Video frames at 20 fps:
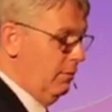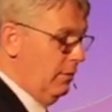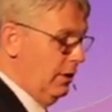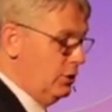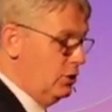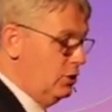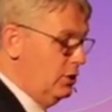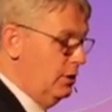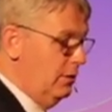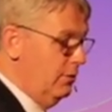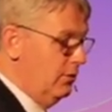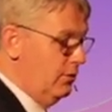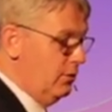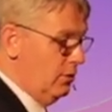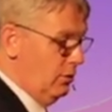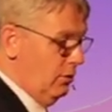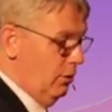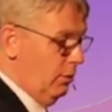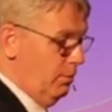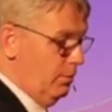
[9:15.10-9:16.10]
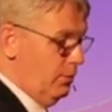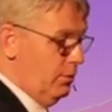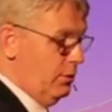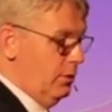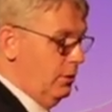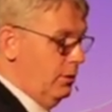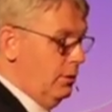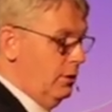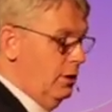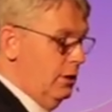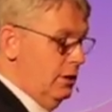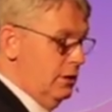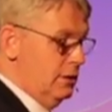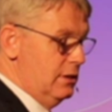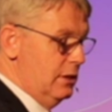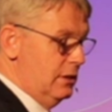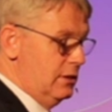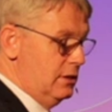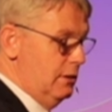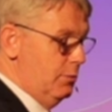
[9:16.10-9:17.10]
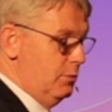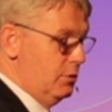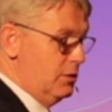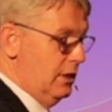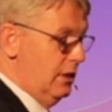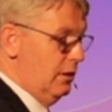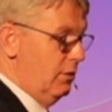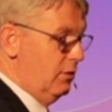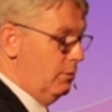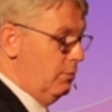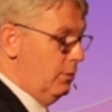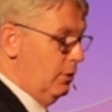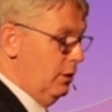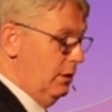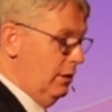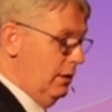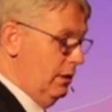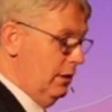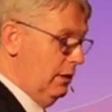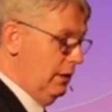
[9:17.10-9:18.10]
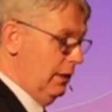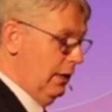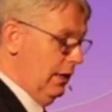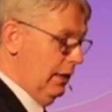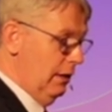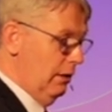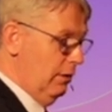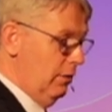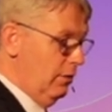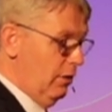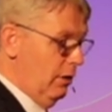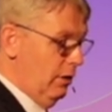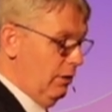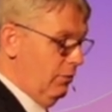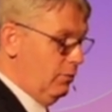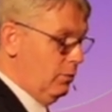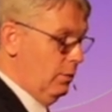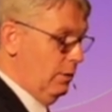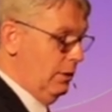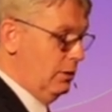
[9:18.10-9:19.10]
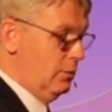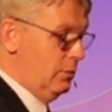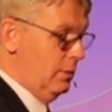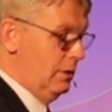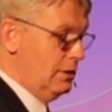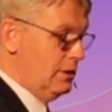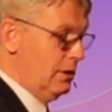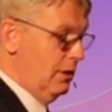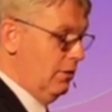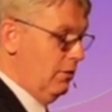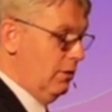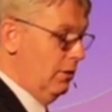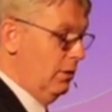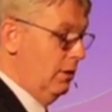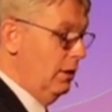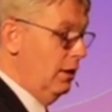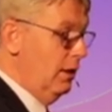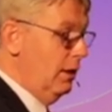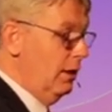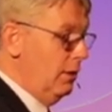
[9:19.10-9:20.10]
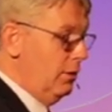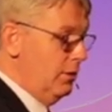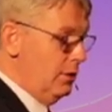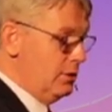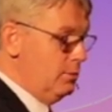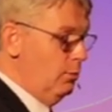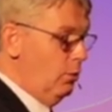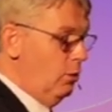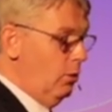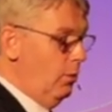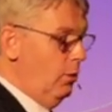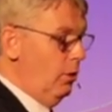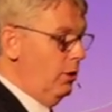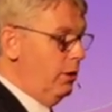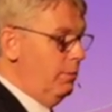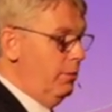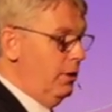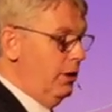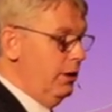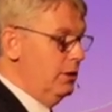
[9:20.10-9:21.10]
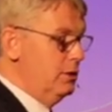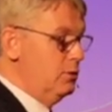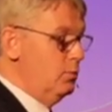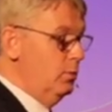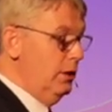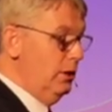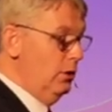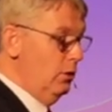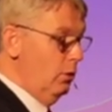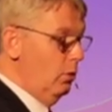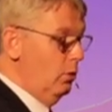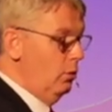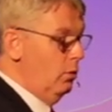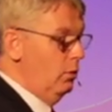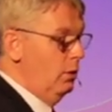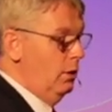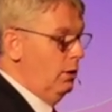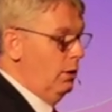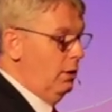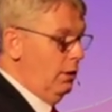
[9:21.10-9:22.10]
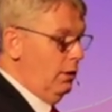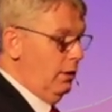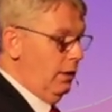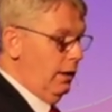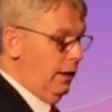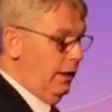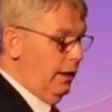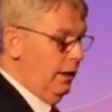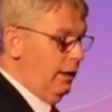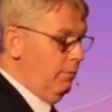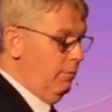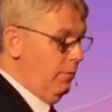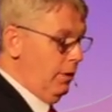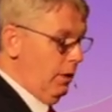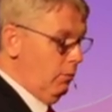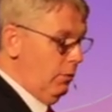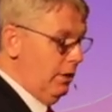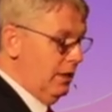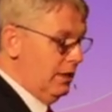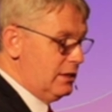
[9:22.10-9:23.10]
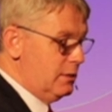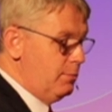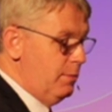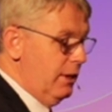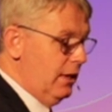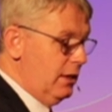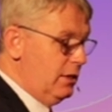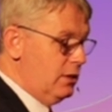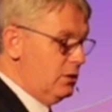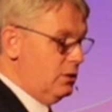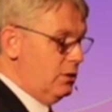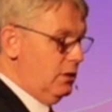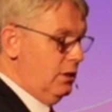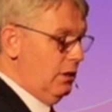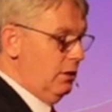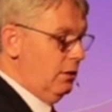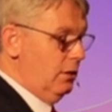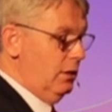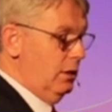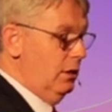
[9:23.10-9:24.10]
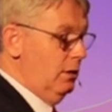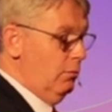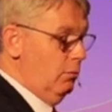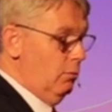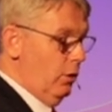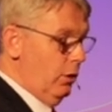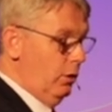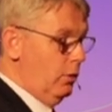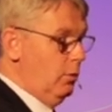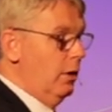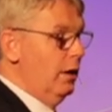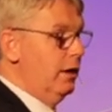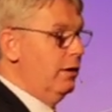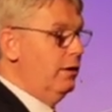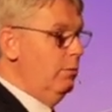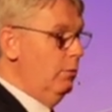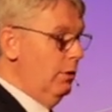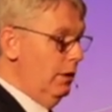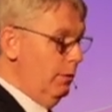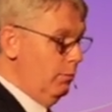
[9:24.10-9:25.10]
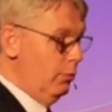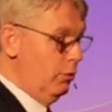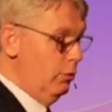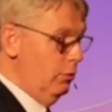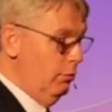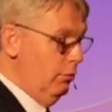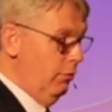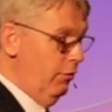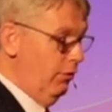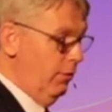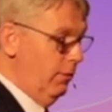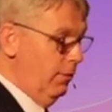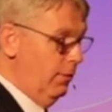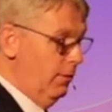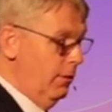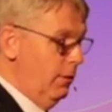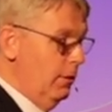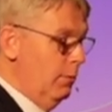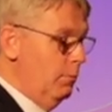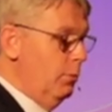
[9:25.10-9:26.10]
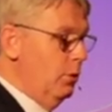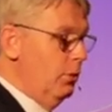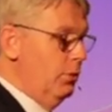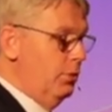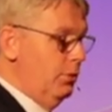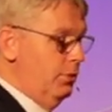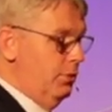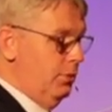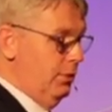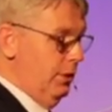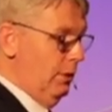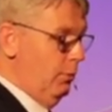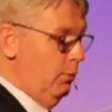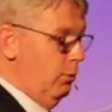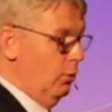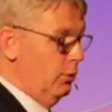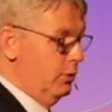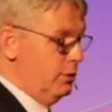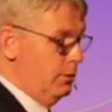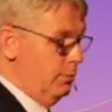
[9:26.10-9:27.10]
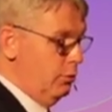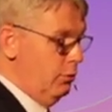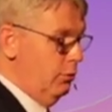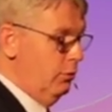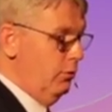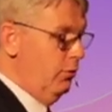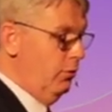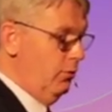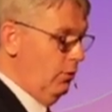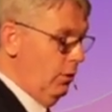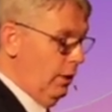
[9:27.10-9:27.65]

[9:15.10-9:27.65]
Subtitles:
achieved up to 60% by the end of 2027. There's more water bodies. We know and we expect that the water quality will improve, but it won't improve